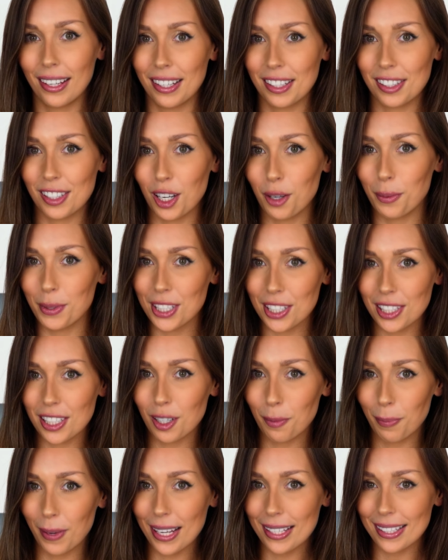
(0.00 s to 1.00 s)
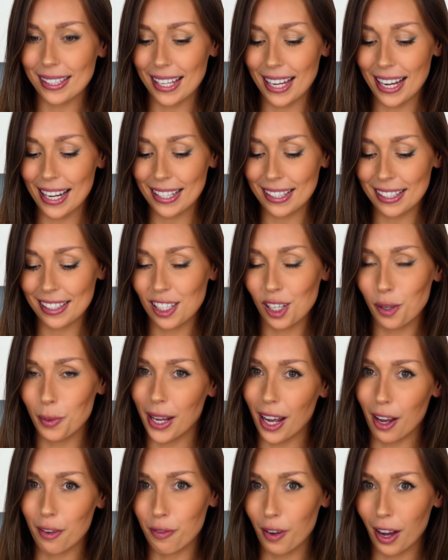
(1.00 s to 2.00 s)
So we're just gonna blitz these until we
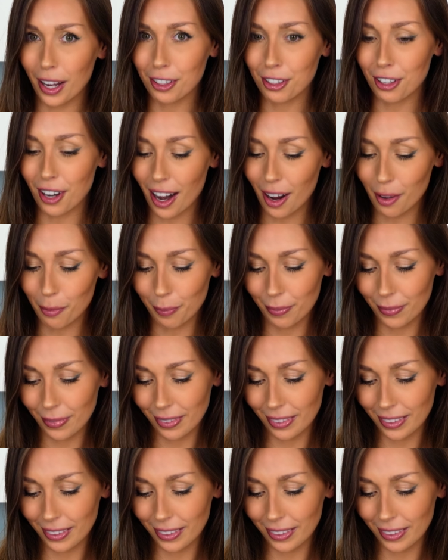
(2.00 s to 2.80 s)
get a fine crumb.